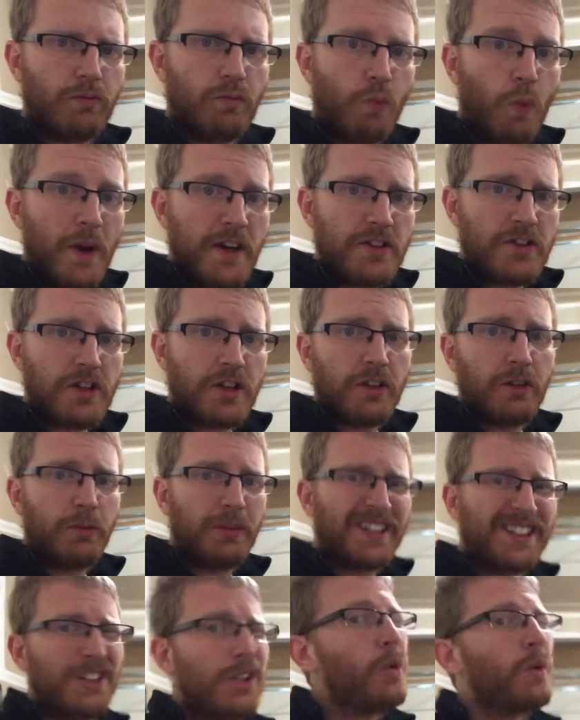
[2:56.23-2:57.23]
Windshield
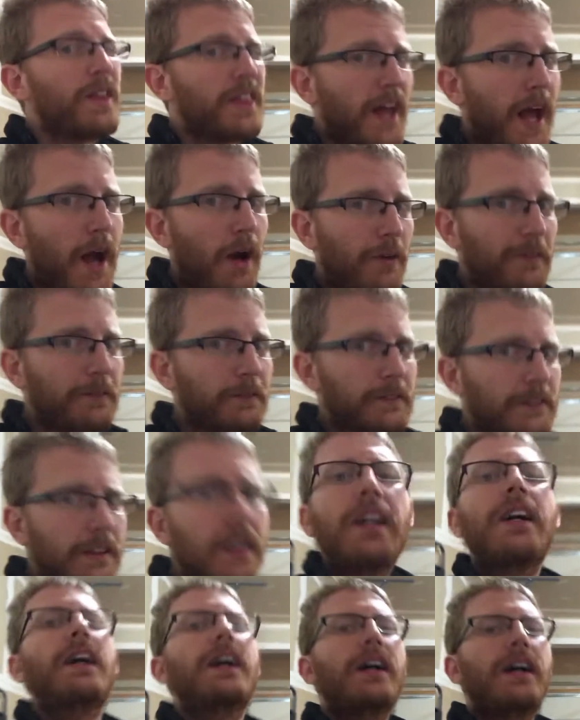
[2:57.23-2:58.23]
we can do without.
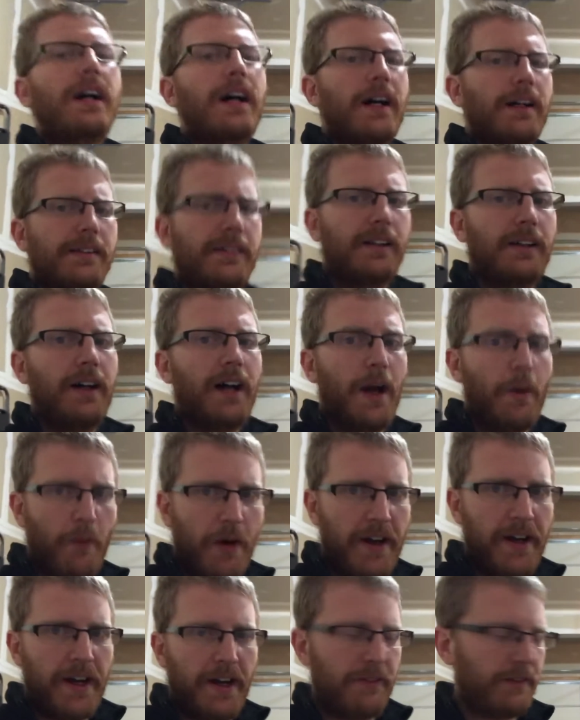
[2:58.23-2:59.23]
I
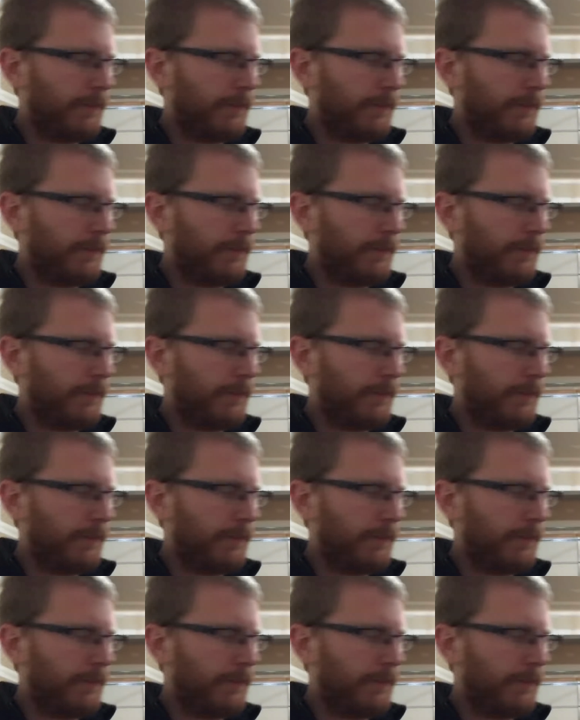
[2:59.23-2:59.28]
want to have